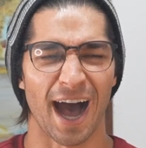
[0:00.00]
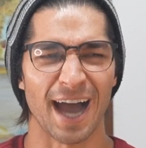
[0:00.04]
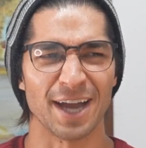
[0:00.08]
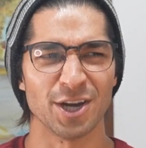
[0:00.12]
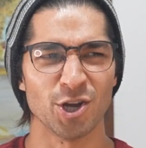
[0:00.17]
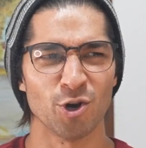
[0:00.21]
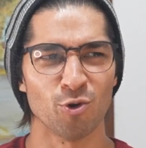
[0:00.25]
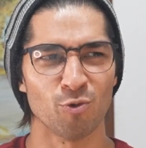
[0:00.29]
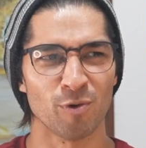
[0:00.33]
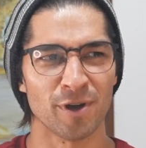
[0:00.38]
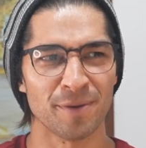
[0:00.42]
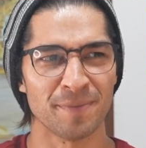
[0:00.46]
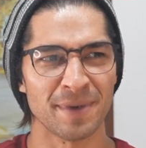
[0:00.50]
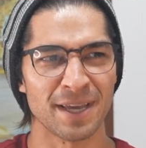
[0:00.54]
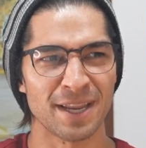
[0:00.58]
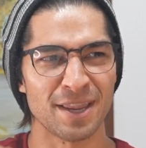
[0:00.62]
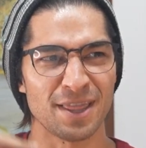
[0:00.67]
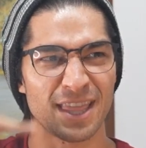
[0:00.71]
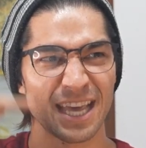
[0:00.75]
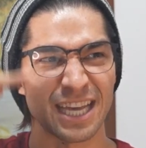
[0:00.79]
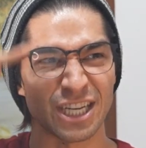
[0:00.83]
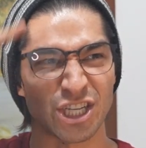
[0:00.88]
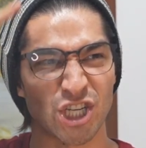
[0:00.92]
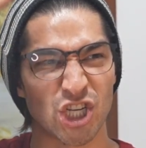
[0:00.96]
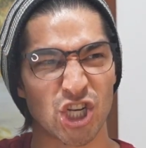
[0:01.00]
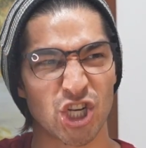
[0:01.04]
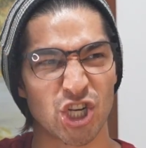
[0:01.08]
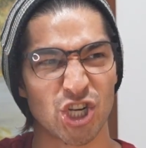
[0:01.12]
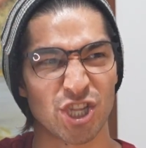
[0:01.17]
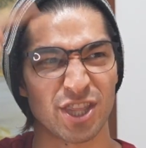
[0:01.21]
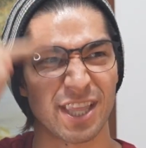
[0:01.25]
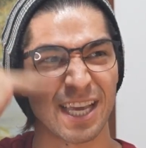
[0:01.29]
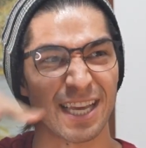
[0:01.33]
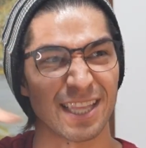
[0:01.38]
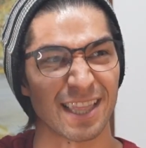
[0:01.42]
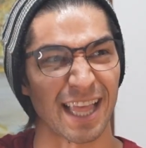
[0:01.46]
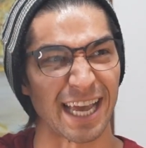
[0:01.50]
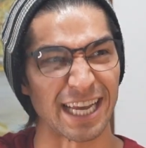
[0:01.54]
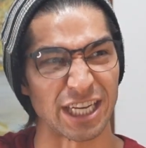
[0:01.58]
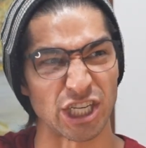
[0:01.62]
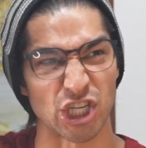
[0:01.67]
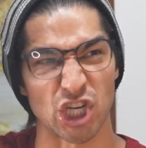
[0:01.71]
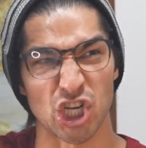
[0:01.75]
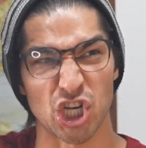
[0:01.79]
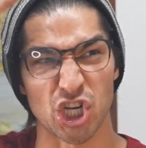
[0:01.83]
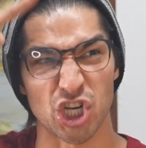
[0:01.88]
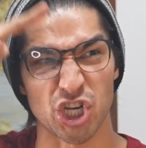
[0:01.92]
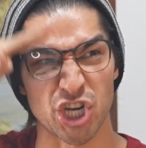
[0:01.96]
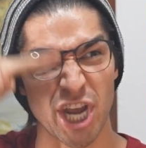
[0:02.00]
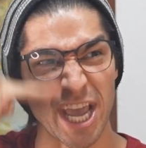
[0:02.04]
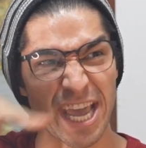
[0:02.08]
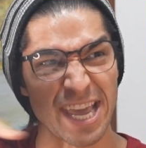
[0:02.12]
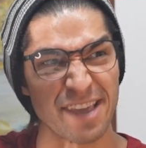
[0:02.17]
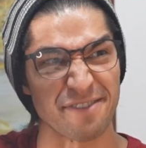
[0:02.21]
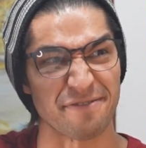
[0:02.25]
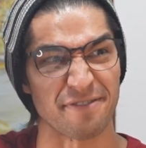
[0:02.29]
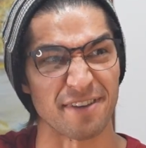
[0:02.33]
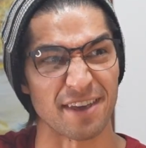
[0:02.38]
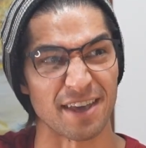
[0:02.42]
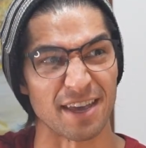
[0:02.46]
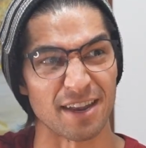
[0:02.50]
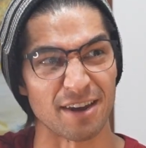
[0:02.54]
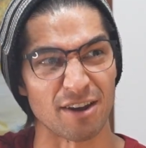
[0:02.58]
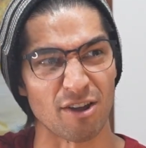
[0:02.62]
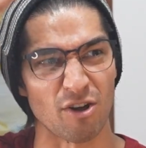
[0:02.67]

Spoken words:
I know women, they like shave it.